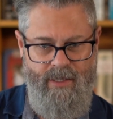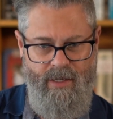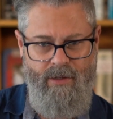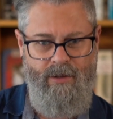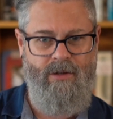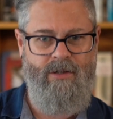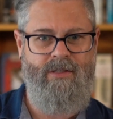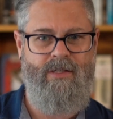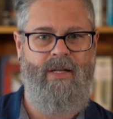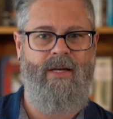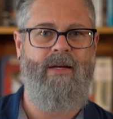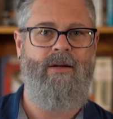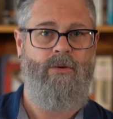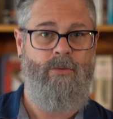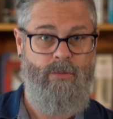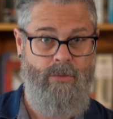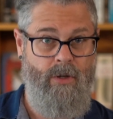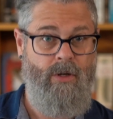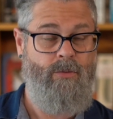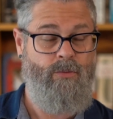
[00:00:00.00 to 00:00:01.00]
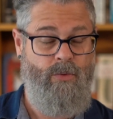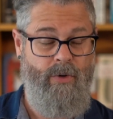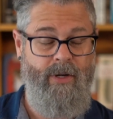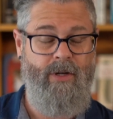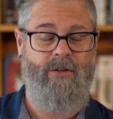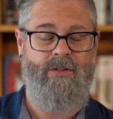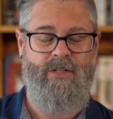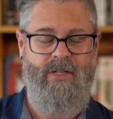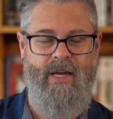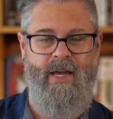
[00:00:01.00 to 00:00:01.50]
He looks like a
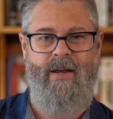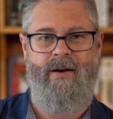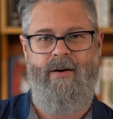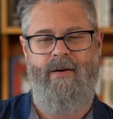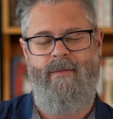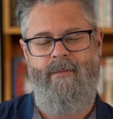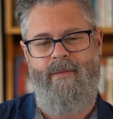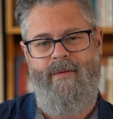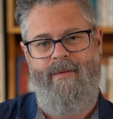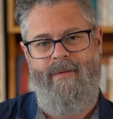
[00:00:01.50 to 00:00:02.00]
real skater."